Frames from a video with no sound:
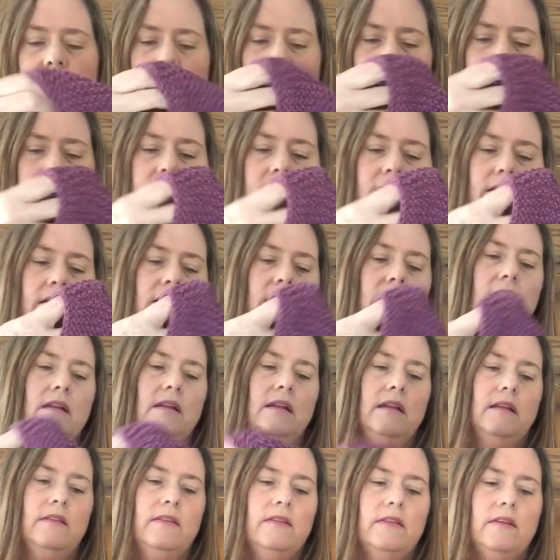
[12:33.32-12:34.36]
and
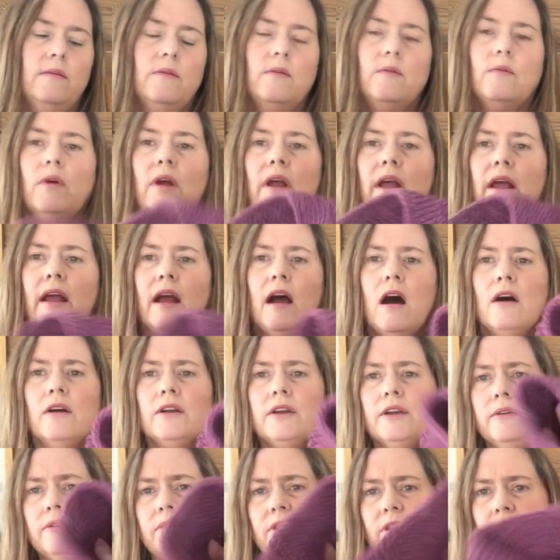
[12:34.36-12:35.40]
all
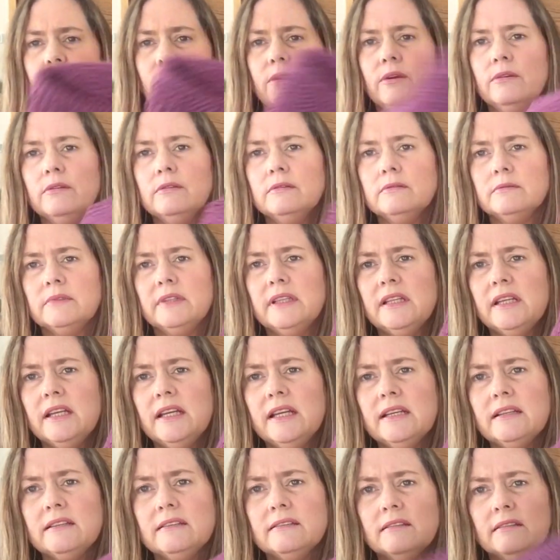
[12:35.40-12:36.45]
you do with
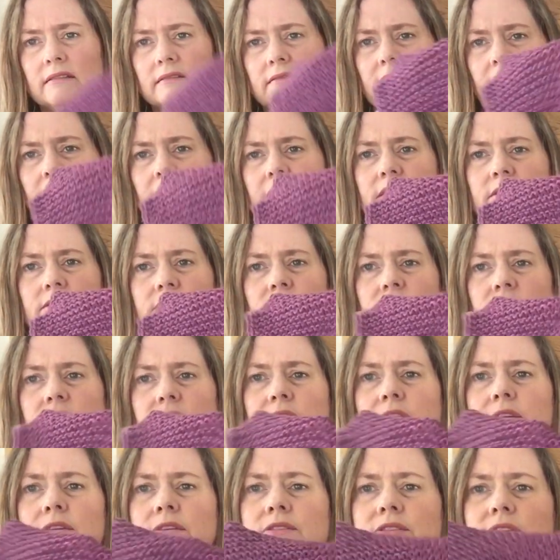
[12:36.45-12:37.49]
this is
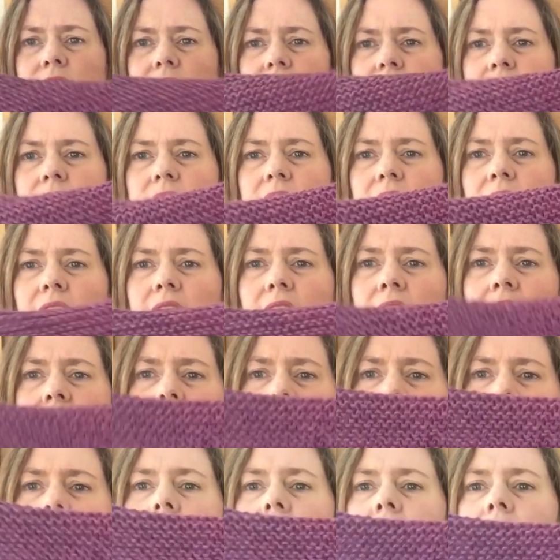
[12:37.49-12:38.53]
you're just
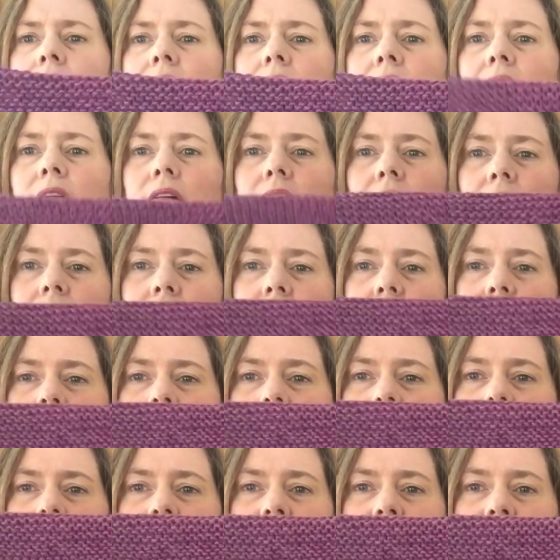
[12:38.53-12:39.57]
knitting
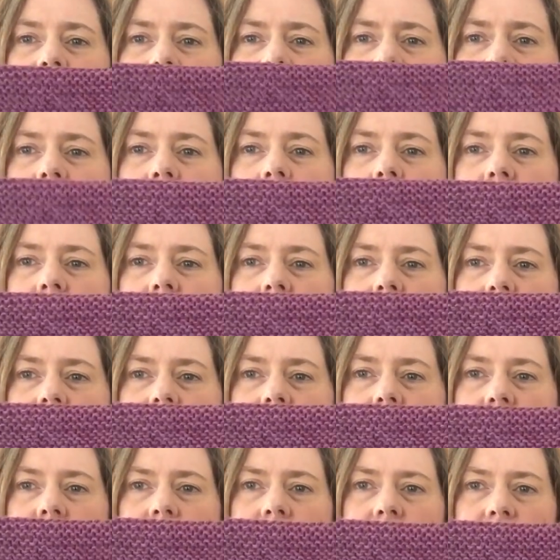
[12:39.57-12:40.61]
in garter
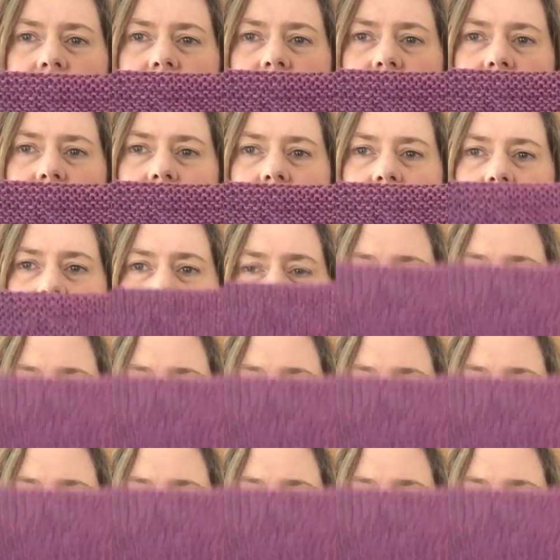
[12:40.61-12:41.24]
stitch this